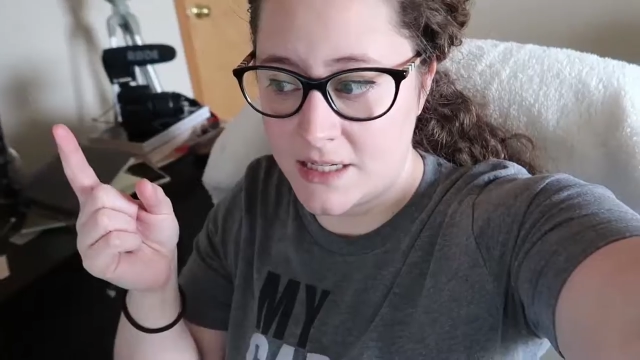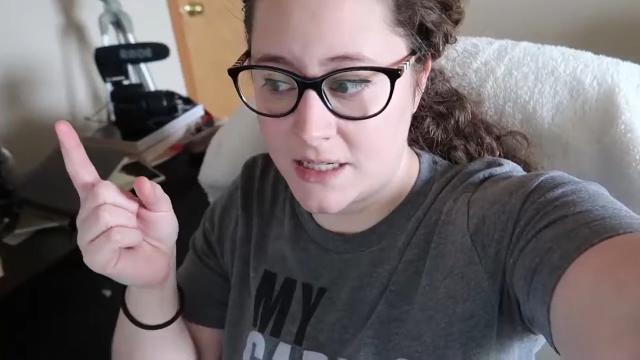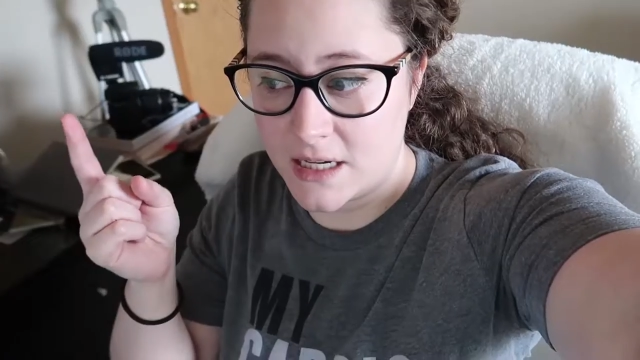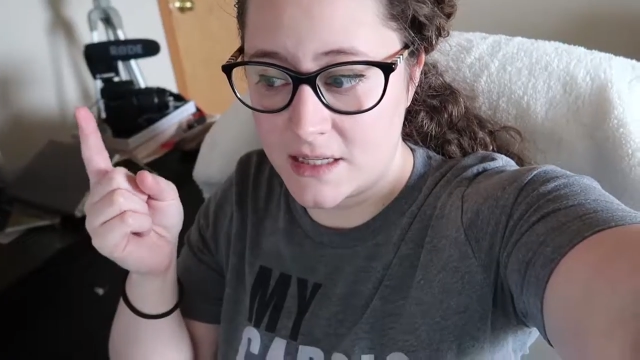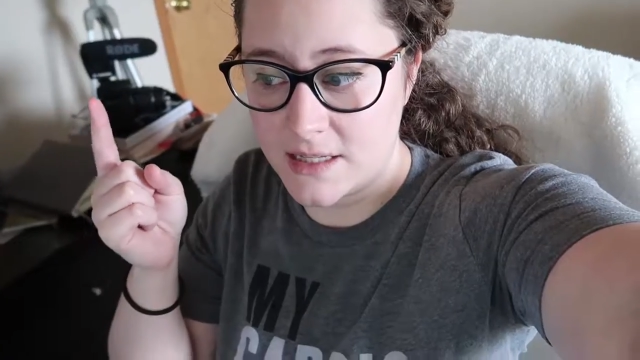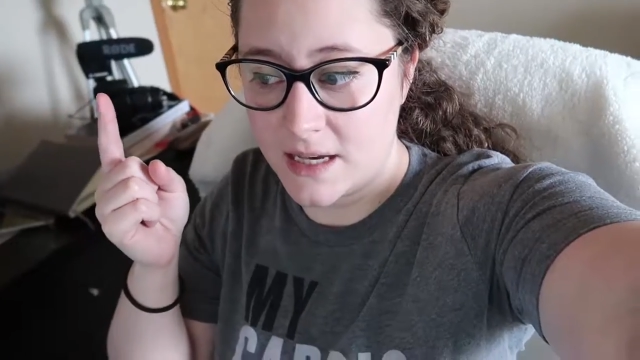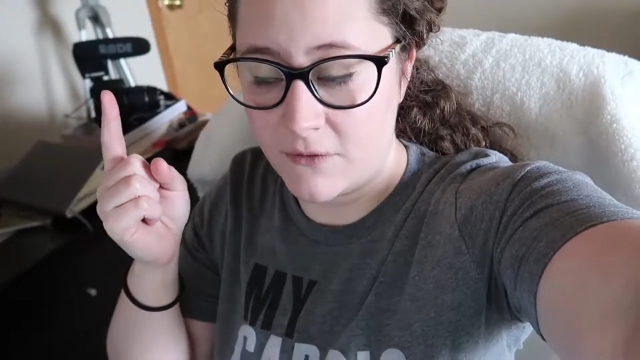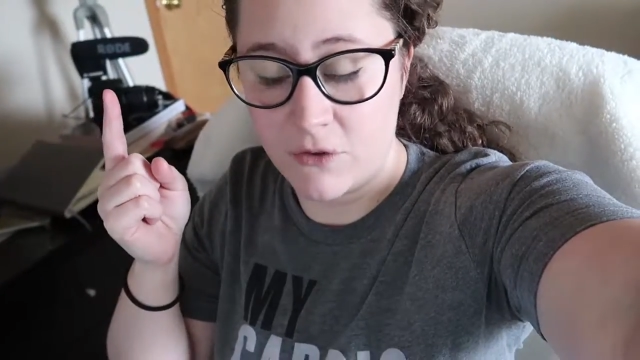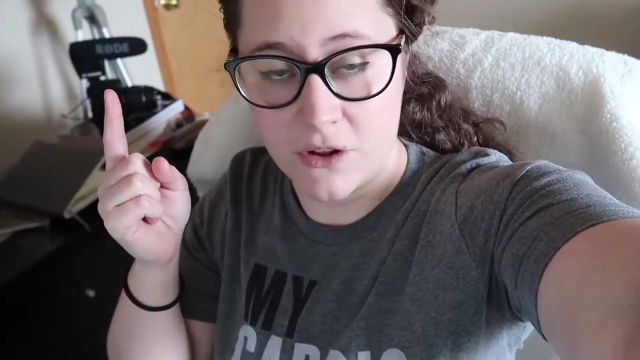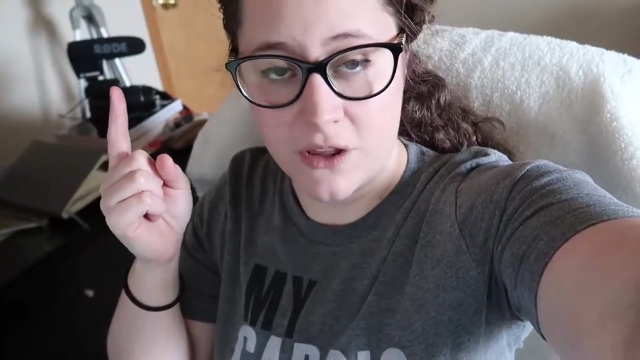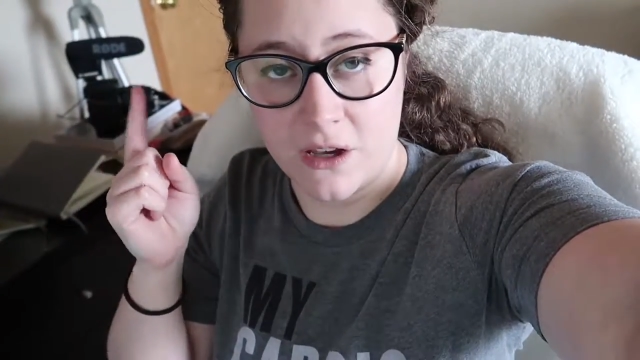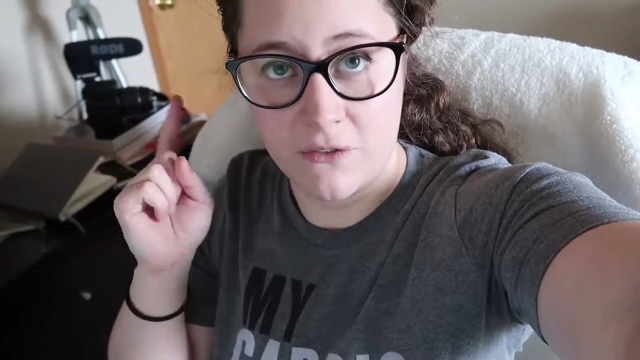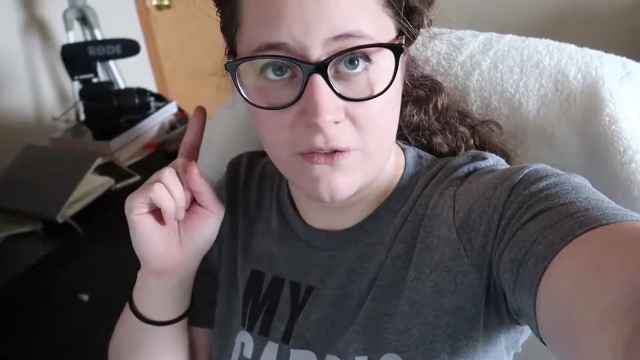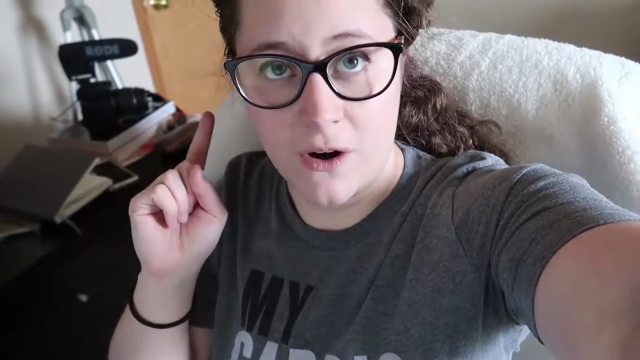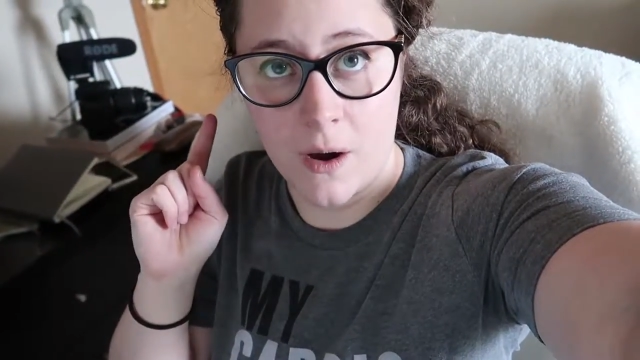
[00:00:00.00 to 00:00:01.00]
It does
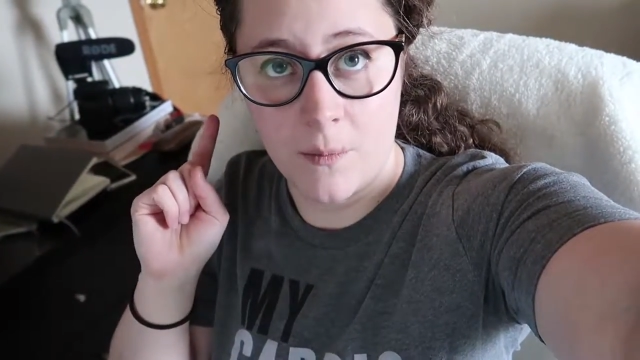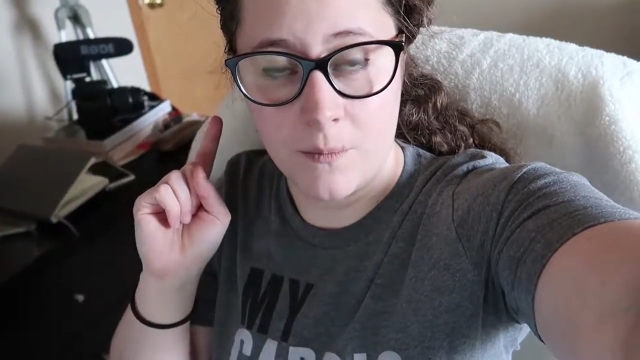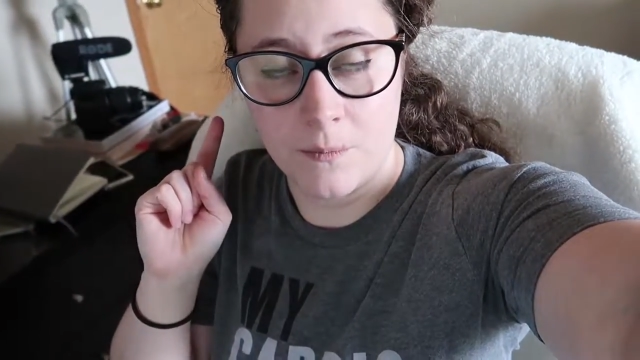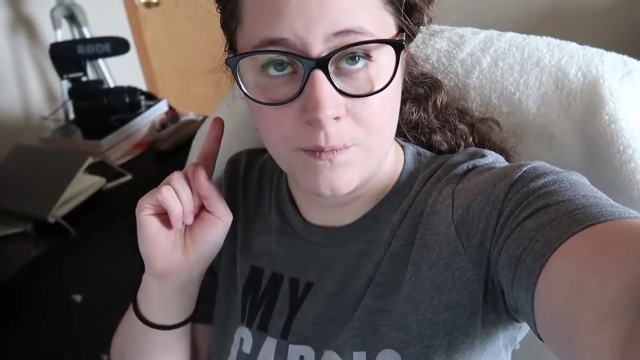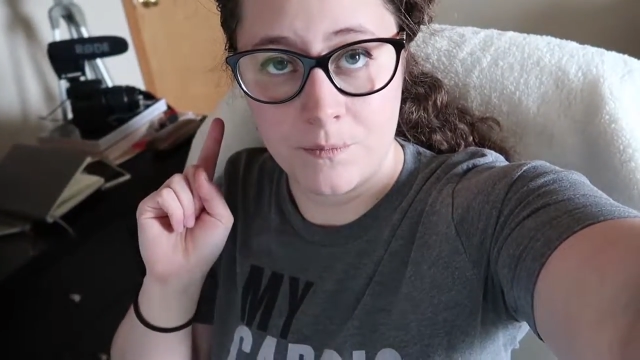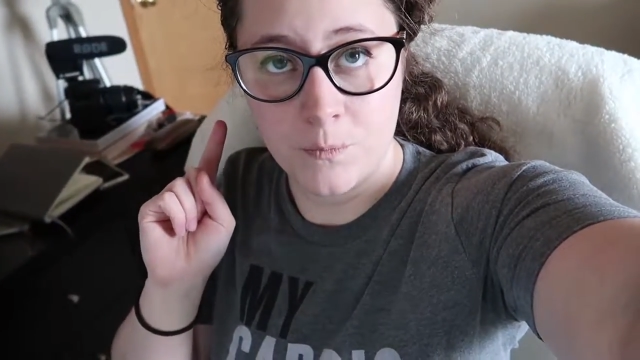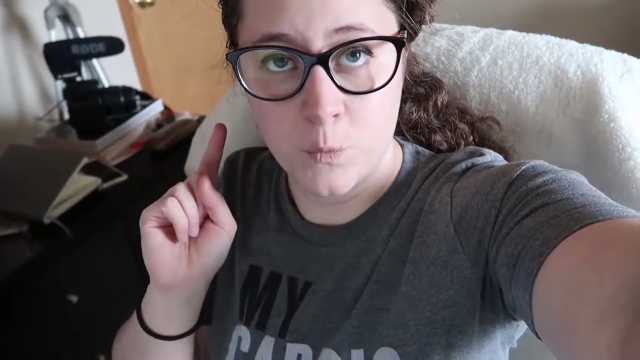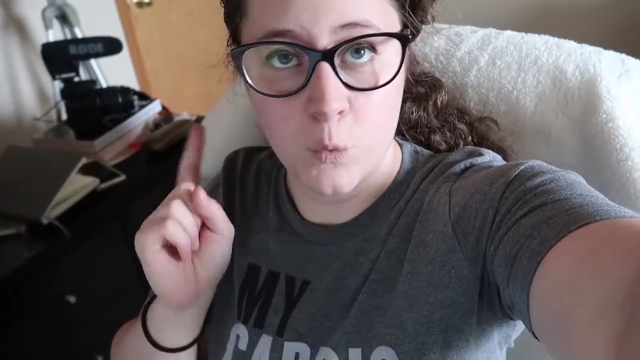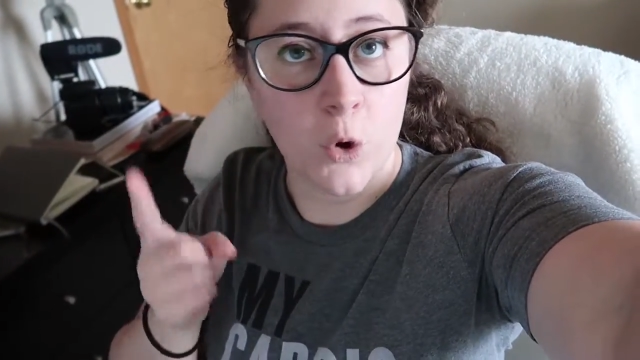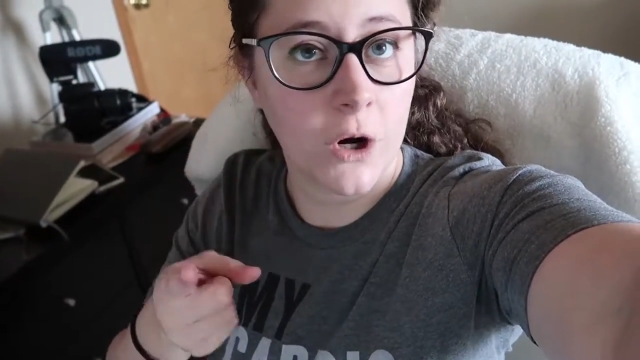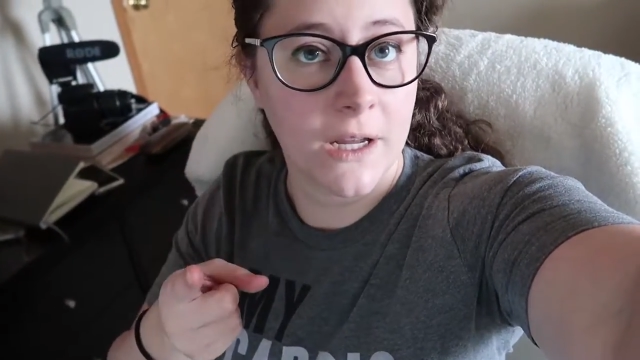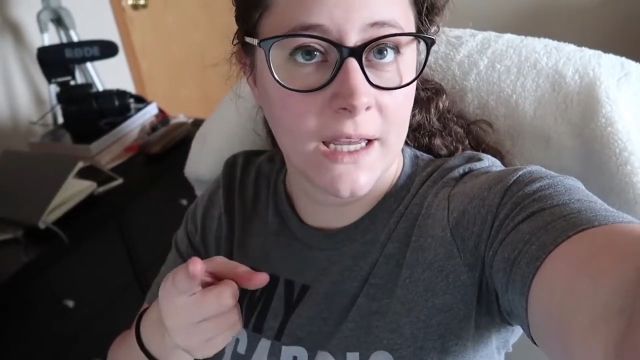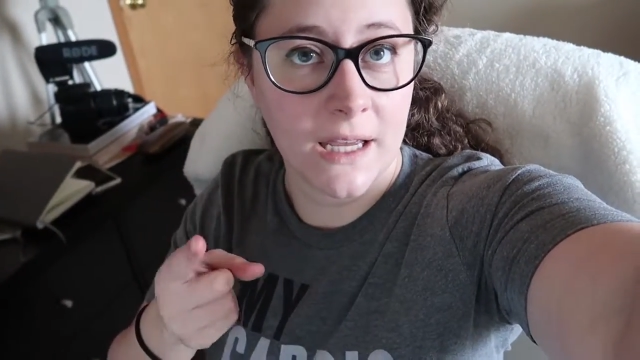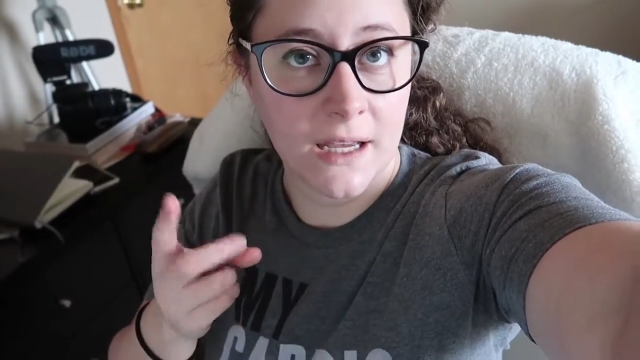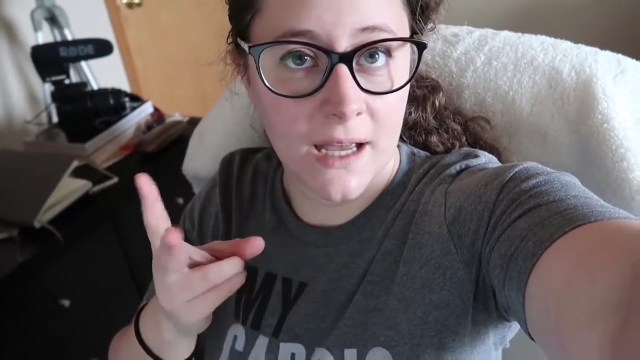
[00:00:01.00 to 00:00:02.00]
everything from
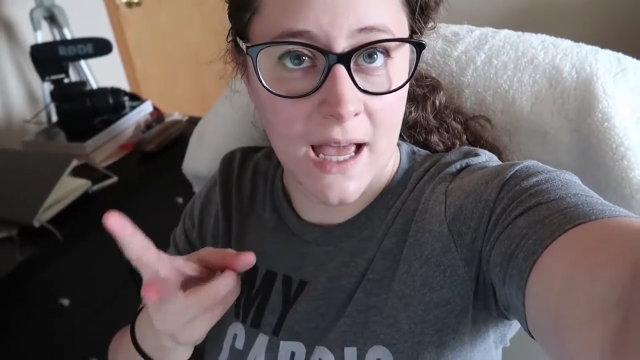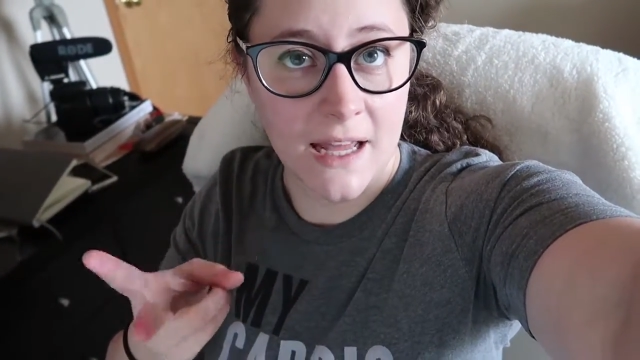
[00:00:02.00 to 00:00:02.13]
working,